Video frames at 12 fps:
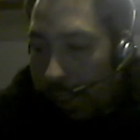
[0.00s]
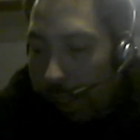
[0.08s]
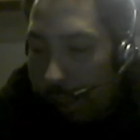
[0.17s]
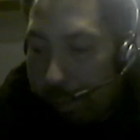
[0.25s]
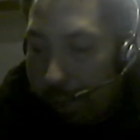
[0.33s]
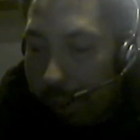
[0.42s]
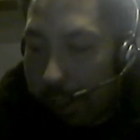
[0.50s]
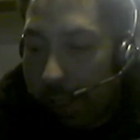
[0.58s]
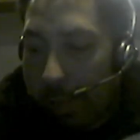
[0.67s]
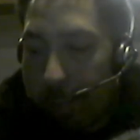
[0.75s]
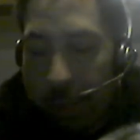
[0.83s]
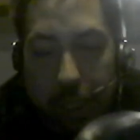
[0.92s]
I plug
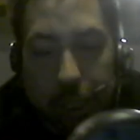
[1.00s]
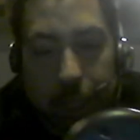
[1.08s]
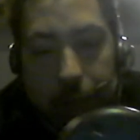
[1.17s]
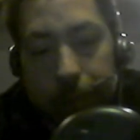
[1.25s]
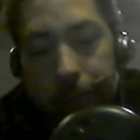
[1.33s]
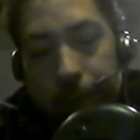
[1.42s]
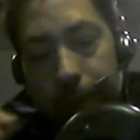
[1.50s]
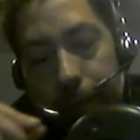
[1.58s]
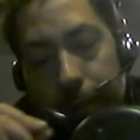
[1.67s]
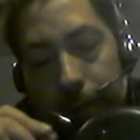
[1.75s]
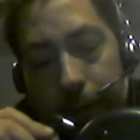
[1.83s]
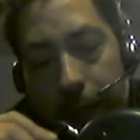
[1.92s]
in my
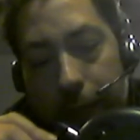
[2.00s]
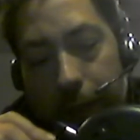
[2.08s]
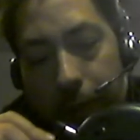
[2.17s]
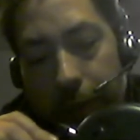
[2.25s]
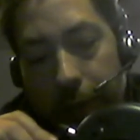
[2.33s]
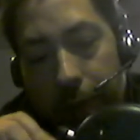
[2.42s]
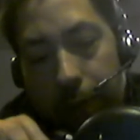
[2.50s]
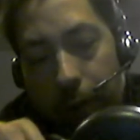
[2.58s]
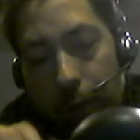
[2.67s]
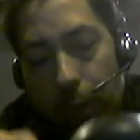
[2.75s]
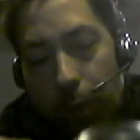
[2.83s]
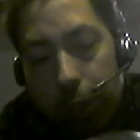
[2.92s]
headset,
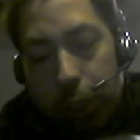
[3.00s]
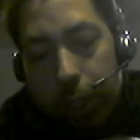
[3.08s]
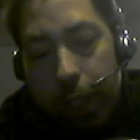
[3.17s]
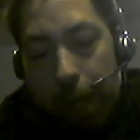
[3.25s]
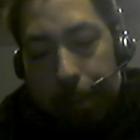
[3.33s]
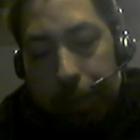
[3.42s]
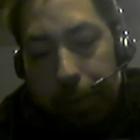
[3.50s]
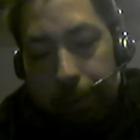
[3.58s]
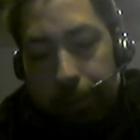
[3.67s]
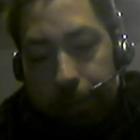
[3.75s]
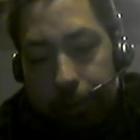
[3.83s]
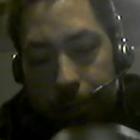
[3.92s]
what should
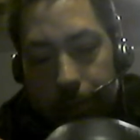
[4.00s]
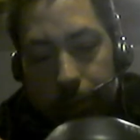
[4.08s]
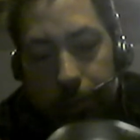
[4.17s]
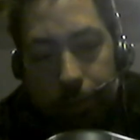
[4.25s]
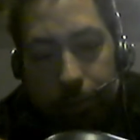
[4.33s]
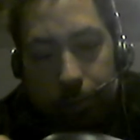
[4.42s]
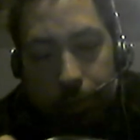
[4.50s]
happen?